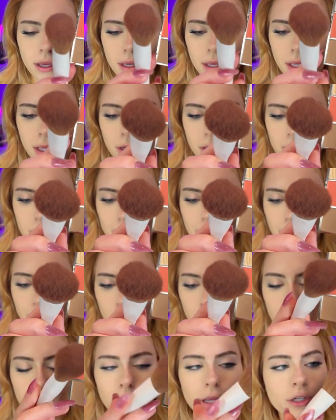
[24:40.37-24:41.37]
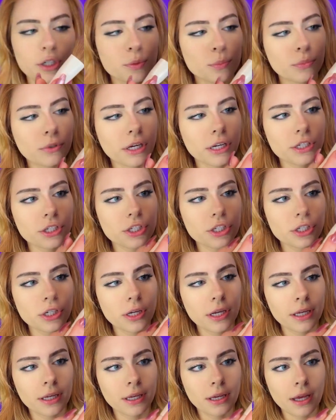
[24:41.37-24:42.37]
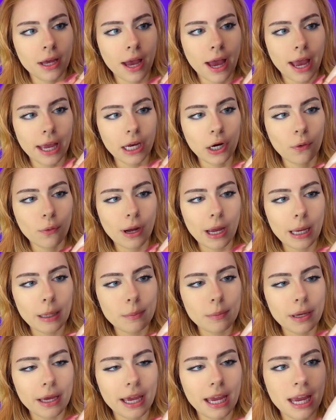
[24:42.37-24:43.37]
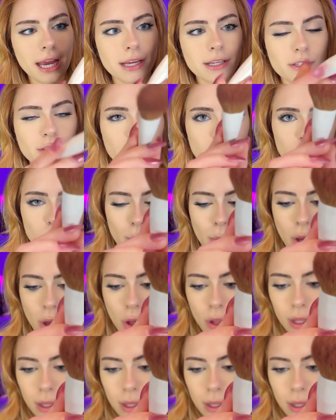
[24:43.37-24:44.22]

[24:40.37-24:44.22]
Here's my little blush brush. I grab a small